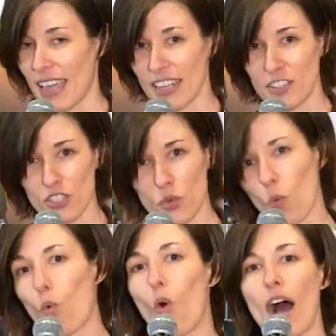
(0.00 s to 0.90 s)
and it just
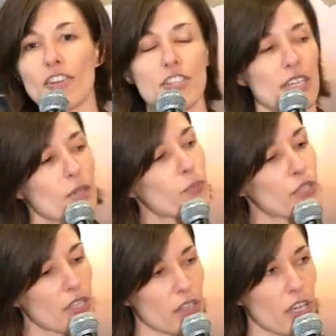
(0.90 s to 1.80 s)
washed it
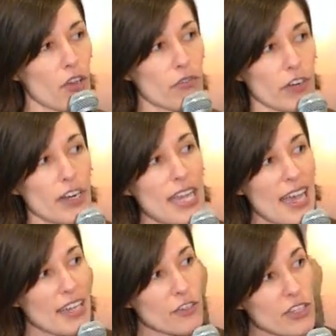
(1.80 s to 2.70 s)
completely over.
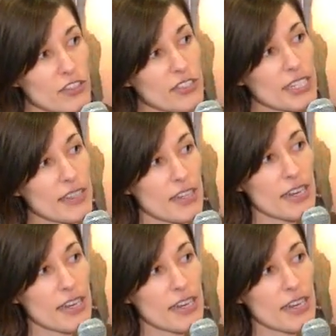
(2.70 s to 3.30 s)
And you can see the